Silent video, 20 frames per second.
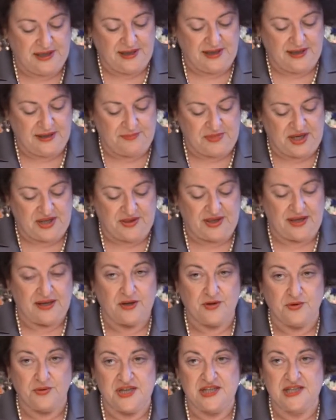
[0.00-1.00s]
and meet the
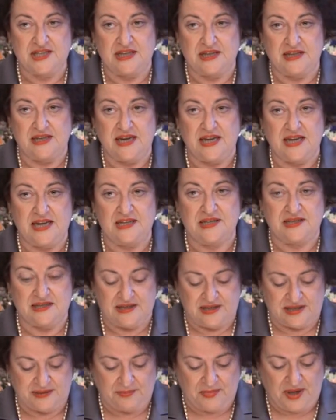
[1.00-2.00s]
increasing needs
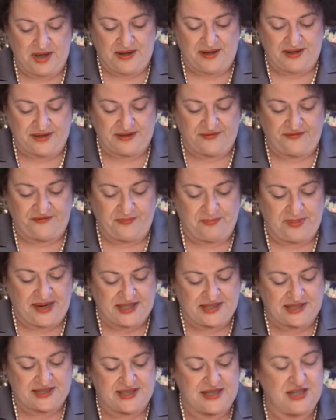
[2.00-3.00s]
and demand for
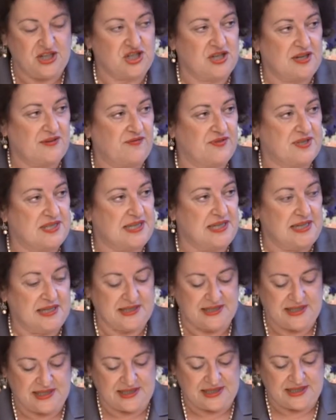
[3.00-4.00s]
better teaching
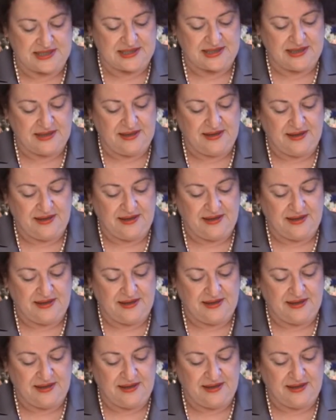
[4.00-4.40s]
facilities